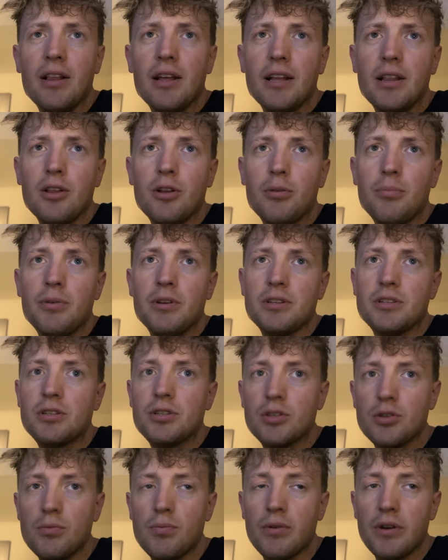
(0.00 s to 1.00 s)
A a little bit.
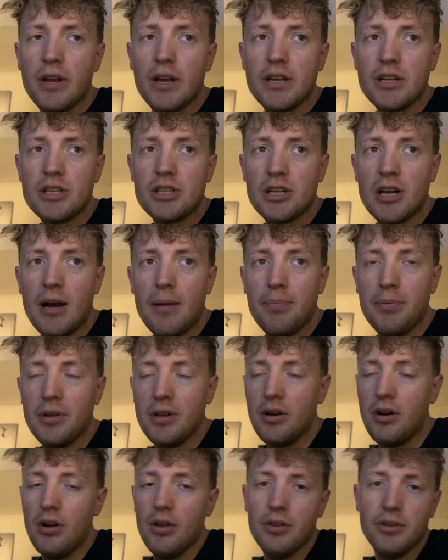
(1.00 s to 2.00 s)
Super nice shopping,
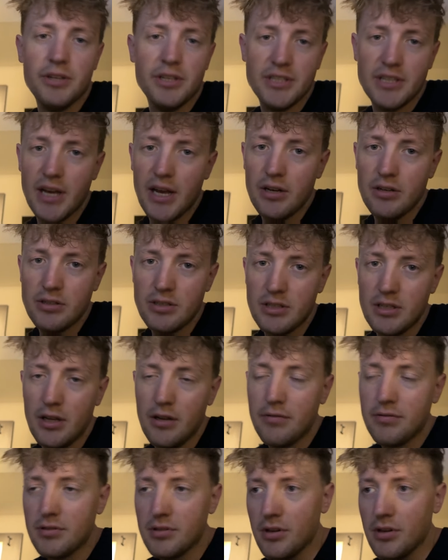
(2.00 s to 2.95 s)
all the designer stuff.